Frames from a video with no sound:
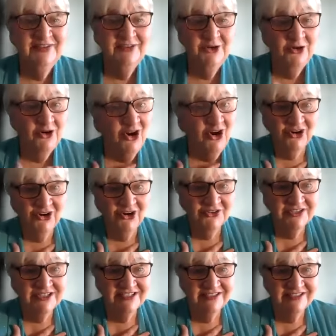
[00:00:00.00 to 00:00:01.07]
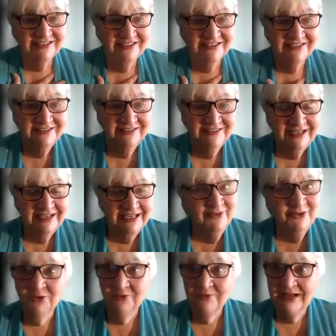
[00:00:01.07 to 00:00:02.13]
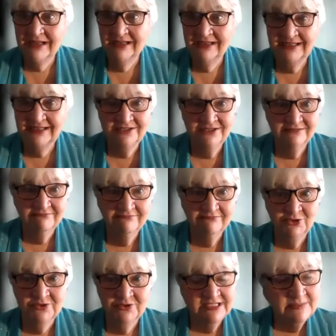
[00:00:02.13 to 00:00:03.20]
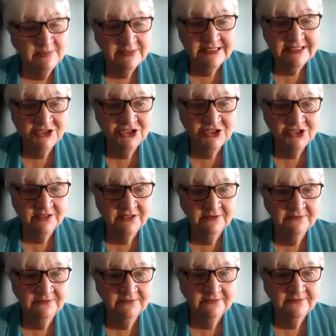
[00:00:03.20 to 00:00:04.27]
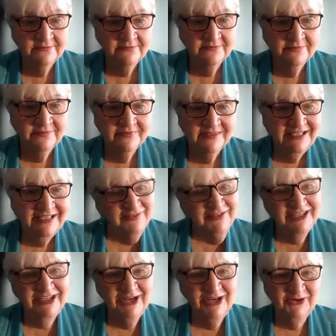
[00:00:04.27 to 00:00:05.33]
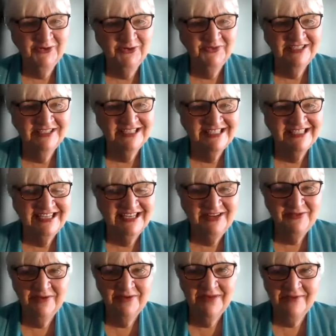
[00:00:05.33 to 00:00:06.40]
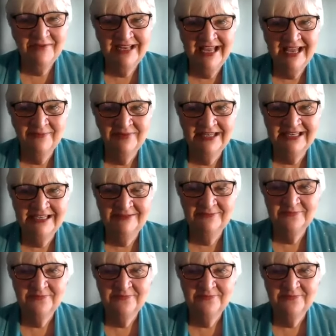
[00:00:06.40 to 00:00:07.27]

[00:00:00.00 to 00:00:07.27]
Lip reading: your heart, even your mind, your disposition. Give it a go to see what might be happening.